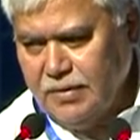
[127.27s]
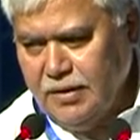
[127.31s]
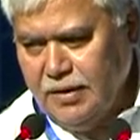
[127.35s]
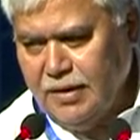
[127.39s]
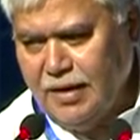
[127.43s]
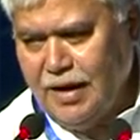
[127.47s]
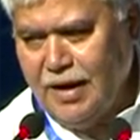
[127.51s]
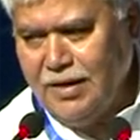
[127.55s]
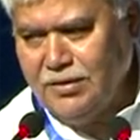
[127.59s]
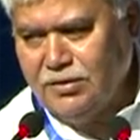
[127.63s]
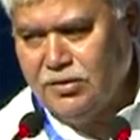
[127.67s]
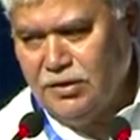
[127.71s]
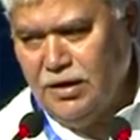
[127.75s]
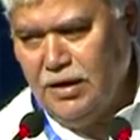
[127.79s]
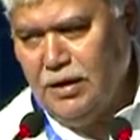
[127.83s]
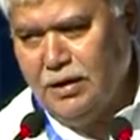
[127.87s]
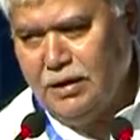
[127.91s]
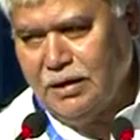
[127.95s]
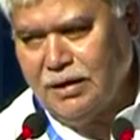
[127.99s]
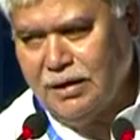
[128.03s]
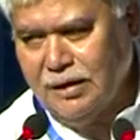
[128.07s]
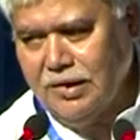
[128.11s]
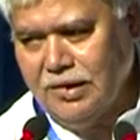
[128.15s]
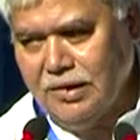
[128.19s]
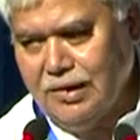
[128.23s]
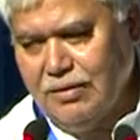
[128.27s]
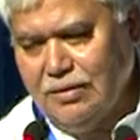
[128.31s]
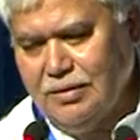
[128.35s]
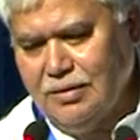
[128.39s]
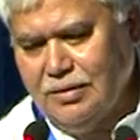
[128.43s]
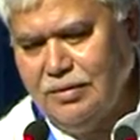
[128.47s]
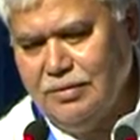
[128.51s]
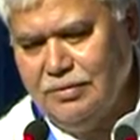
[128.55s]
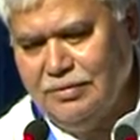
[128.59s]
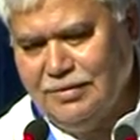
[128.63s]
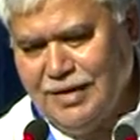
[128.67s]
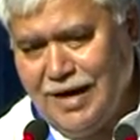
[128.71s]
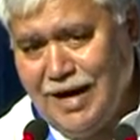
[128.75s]
And I think
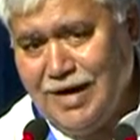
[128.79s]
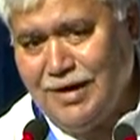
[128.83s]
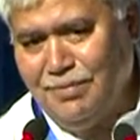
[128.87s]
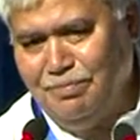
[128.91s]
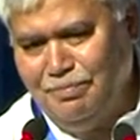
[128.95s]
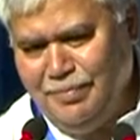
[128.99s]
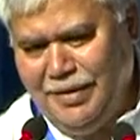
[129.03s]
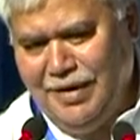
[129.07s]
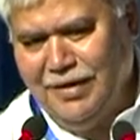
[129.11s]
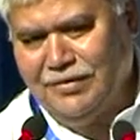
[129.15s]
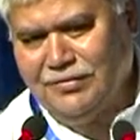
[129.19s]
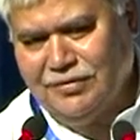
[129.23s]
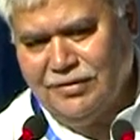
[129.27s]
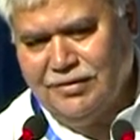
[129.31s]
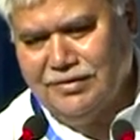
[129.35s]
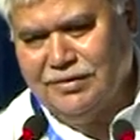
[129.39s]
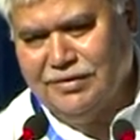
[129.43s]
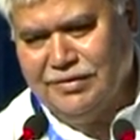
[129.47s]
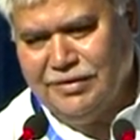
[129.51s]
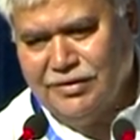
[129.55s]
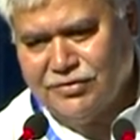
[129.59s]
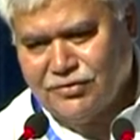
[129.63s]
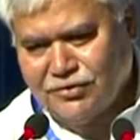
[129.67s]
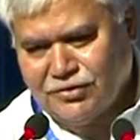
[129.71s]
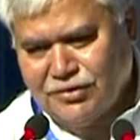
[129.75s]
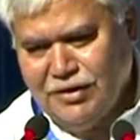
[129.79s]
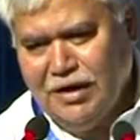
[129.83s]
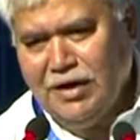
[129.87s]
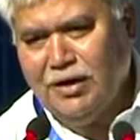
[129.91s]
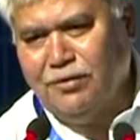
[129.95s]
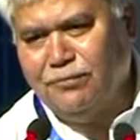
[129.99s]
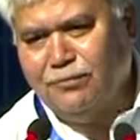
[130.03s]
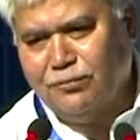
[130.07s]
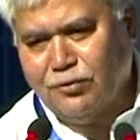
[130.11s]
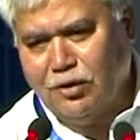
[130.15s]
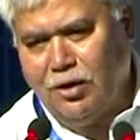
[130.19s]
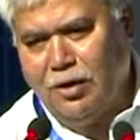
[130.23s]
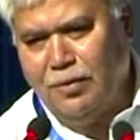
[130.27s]
that makes it
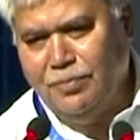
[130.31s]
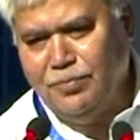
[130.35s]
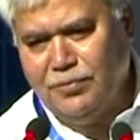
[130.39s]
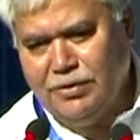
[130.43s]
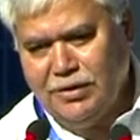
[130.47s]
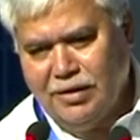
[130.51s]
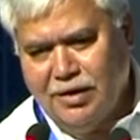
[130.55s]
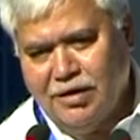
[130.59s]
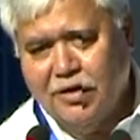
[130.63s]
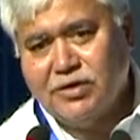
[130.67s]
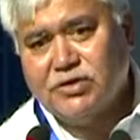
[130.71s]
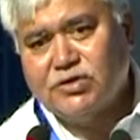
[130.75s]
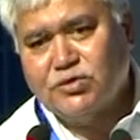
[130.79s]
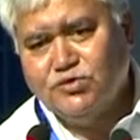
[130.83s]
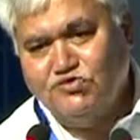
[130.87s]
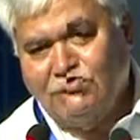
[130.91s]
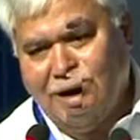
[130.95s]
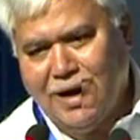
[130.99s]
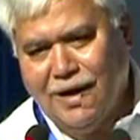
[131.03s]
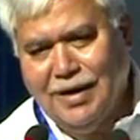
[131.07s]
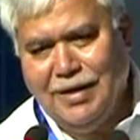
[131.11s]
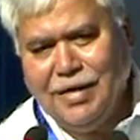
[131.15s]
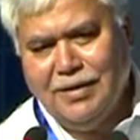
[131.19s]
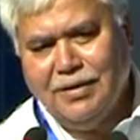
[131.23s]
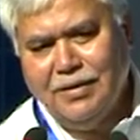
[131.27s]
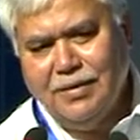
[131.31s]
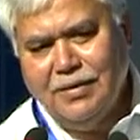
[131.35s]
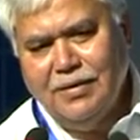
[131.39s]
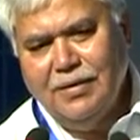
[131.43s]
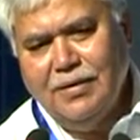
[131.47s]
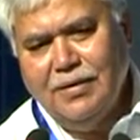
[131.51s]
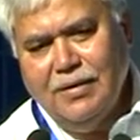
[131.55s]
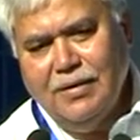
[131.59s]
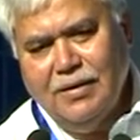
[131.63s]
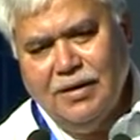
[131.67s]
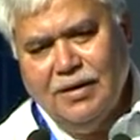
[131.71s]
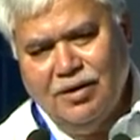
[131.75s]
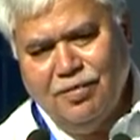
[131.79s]
distinct from the erstwhile
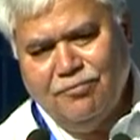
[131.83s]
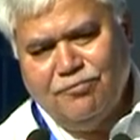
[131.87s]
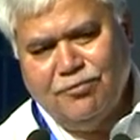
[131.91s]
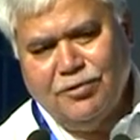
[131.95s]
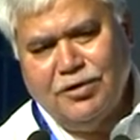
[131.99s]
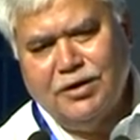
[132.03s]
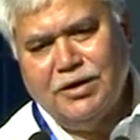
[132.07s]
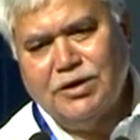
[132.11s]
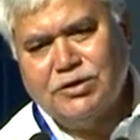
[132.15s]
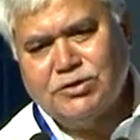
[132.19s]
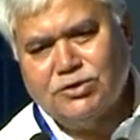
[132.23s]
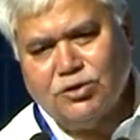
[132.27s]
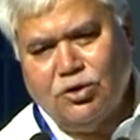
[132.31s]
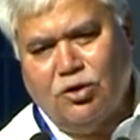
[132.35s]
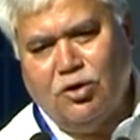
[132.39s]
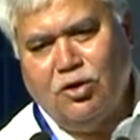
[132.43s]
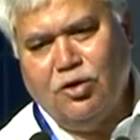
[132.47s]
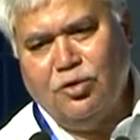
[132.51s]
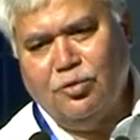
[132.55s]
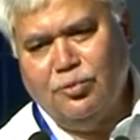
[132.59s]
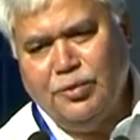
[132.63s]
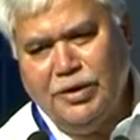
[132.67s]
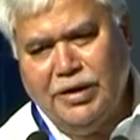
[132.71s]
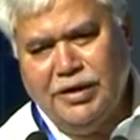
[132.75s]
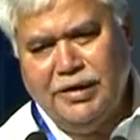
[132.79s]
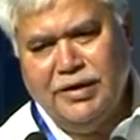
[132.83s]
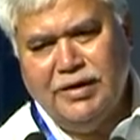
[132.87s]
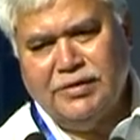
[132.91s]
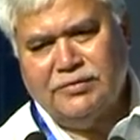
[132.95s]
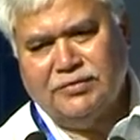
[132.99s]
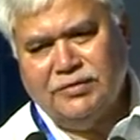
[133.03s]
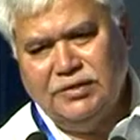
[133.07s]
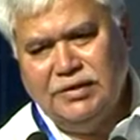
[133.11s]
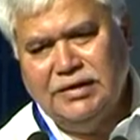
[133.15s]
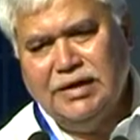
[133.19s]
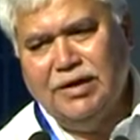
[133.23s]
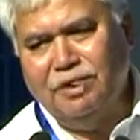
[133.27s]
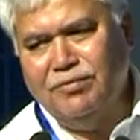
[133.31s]
efforts on
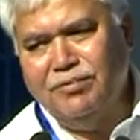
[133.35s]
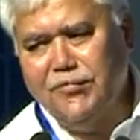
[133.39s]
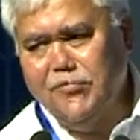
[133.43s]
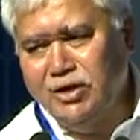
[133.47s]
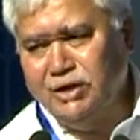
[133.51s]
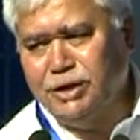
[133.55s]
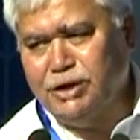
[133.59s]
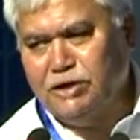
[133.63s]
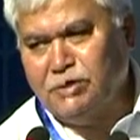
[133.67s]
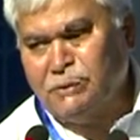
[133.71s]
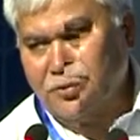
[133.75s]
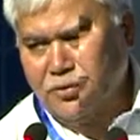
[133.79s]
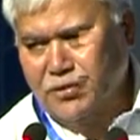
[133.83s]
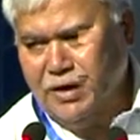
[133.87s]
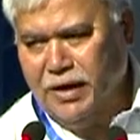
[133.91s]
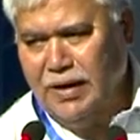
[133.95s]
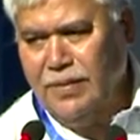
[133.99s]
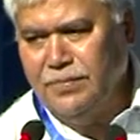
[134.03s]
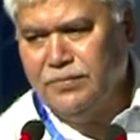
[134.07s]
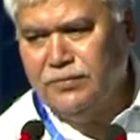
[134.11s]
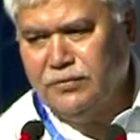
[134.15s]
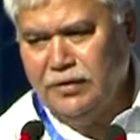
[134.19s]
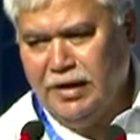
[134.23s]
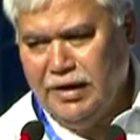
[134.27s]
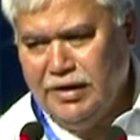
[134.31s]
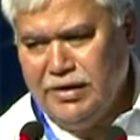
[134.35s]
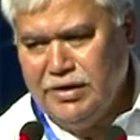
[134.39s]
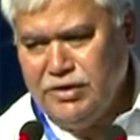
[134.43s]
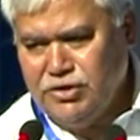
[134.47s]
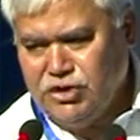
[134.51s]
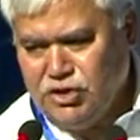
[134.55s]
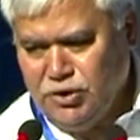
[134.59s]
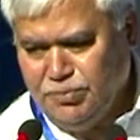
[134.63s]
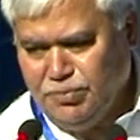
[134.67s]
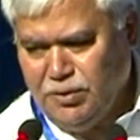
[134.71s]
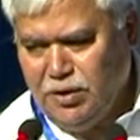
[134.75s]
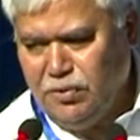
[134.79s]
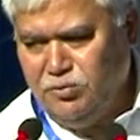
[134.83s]
various e-governance programs.
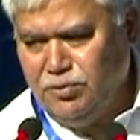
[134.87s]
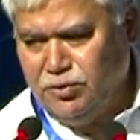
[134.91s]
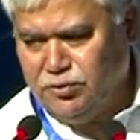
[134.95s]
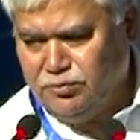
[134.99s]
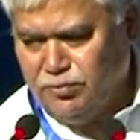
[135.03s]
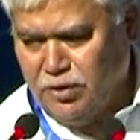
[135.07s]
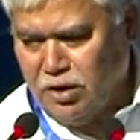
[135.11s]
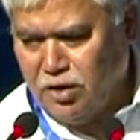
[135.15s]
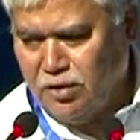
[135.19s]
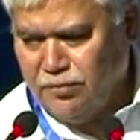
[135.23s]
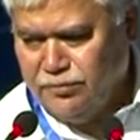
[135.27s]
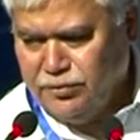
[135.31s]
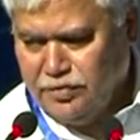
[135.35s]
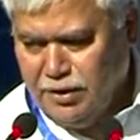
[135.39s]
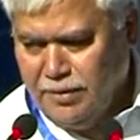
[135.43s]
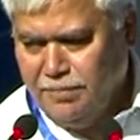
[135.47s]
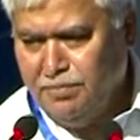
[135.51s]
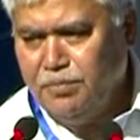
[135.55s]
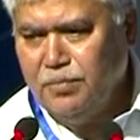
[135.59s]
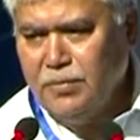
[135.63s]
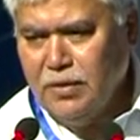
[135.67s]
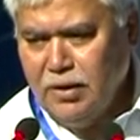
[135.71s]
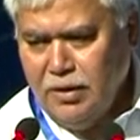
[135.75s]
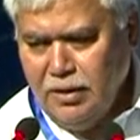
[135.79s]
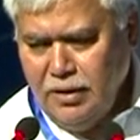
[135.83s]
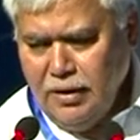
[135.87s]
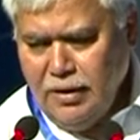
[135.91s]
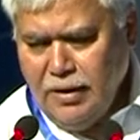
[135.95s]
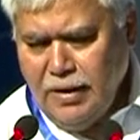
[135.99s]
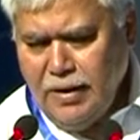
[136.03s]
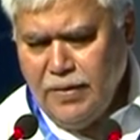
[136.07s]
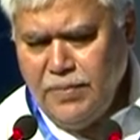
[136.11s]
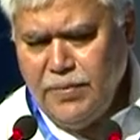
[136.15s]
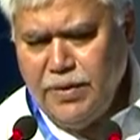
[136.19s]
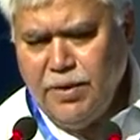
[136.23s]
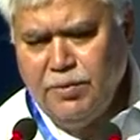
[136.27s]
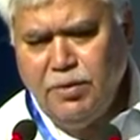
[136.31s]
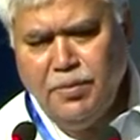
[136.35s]
NEGP was one of them,
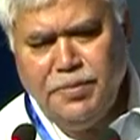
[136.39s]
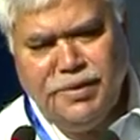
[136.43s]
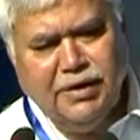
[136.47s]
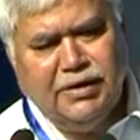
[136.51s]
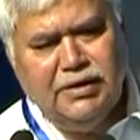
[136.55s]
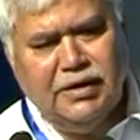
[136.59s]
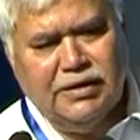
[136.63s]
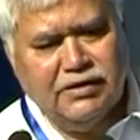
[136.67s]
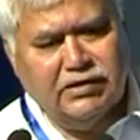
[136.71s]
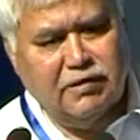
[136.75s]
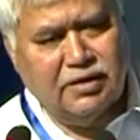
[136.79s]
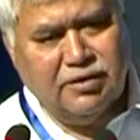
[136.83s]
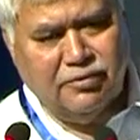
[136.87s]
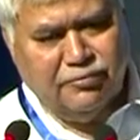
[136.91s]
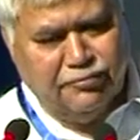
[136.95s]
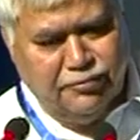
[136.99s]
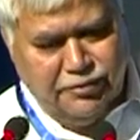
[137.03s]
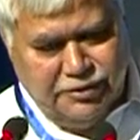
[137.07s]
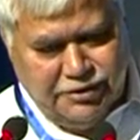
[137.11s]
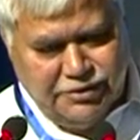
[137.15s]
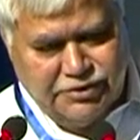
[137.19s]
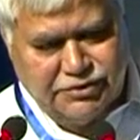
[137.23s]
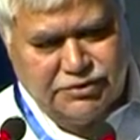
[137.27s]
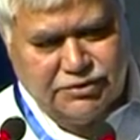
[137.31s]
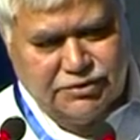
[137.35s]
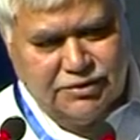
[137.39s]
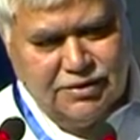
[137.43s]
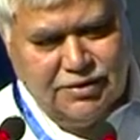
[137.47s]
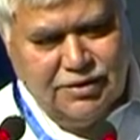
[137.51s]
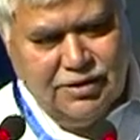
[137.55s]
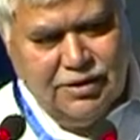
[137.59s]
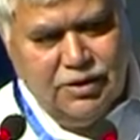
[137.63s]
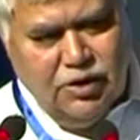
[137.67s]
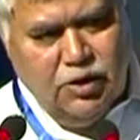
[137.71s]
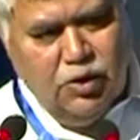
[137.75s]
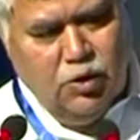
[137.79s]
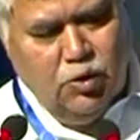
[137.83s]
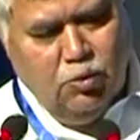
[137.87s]
and there were many other efforts.
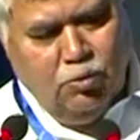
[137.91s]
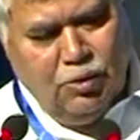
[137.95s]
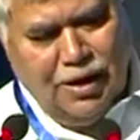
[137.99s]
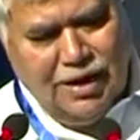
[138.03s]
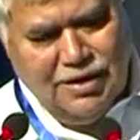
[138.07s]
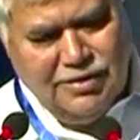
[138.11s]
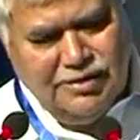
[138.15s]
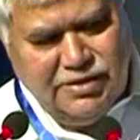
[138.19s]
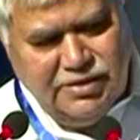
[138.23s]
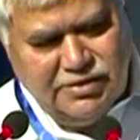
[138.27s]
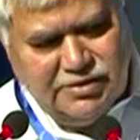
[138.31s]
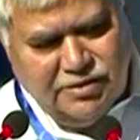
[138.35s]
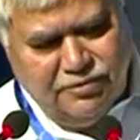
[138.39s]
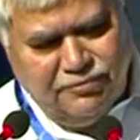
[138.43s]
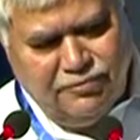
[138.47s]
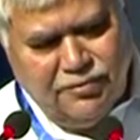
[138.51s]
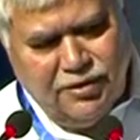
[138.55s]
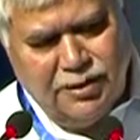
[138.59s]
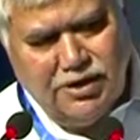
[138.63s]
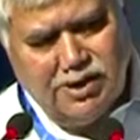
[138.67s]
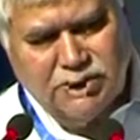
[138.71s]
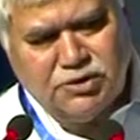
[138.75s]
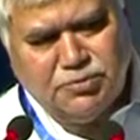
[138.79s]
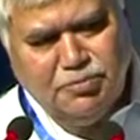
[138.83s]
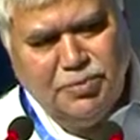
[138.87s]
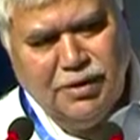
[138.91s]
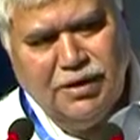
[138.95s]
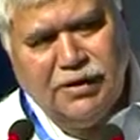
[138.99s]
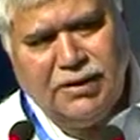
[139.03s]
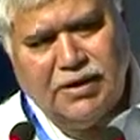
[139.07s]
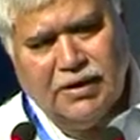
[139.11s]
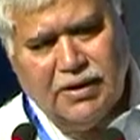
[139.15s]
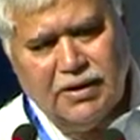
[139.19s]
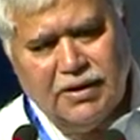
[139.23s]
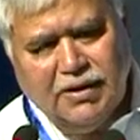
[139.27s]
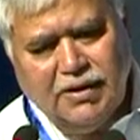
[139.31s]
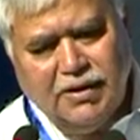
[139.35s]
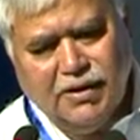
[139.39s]
While these efforts
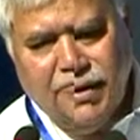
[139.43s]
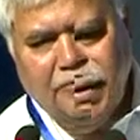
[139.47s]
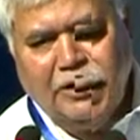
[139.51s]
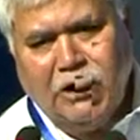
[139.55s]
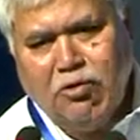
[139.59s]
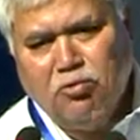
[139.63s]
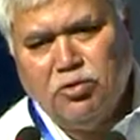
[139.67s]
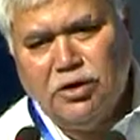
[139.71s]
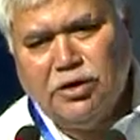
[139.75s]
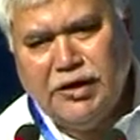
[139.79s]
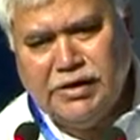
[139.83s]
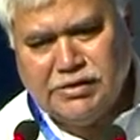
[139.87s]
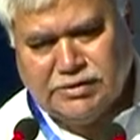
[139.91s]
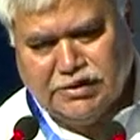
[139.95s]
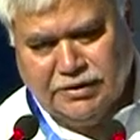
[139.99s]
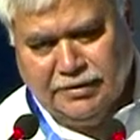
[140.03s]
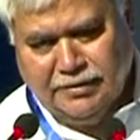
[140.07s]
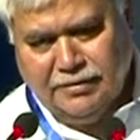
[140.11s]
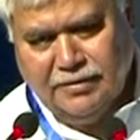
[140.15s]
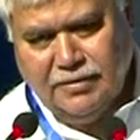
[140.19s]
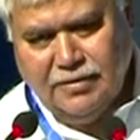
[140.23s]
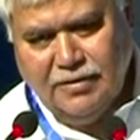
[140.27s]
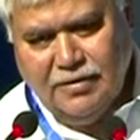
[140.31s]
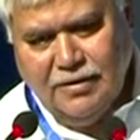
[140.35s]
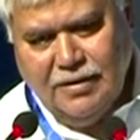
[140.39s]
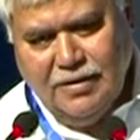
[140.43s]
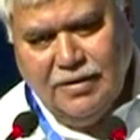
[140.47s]
build a great foundation,